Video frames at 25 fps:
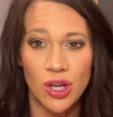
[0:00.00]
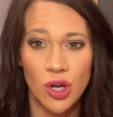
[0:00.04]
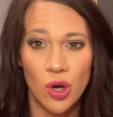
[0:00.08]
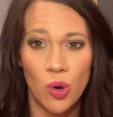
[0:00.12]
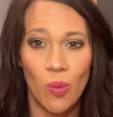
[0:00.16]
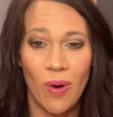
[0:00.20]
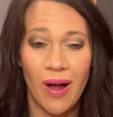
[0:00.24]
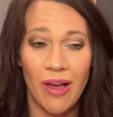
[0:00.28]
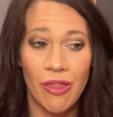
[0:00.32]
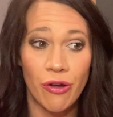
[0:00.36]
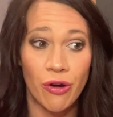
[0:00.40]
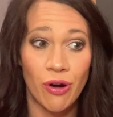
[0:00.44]

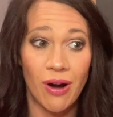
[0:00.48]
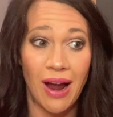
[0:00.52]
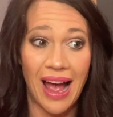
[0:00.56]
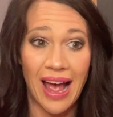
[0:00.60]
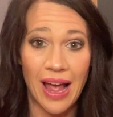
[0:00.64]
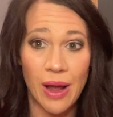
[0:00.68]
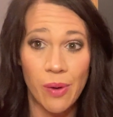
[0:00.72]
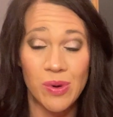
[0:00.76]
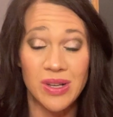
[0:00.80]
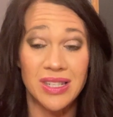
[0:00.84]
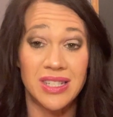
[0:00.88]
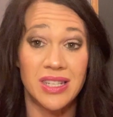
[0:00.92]
Whether
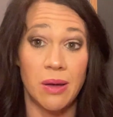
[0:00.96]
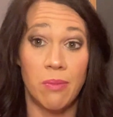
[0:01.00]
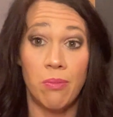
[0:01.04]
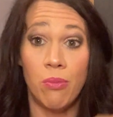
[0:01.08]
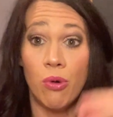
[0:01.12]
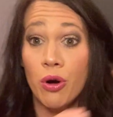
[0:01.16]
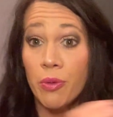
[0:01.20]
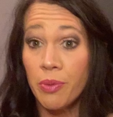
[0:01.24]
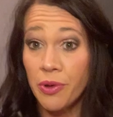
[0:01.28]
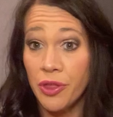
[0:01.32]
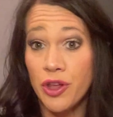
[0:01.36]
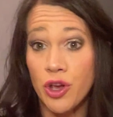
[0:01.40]
I was the
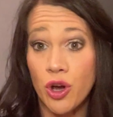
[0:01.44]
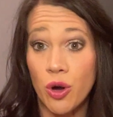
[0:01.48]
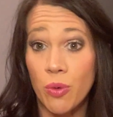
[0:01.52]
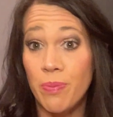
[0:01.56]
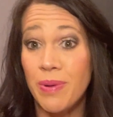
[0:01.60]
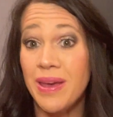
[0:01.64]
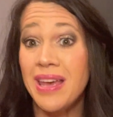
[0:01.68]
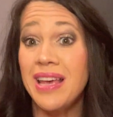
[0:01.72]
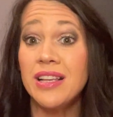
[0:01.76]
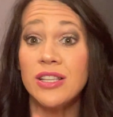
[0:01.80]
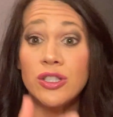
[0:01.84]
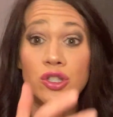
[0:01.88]
morbidly
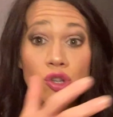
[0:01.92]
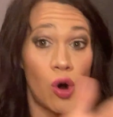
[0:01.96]
obese,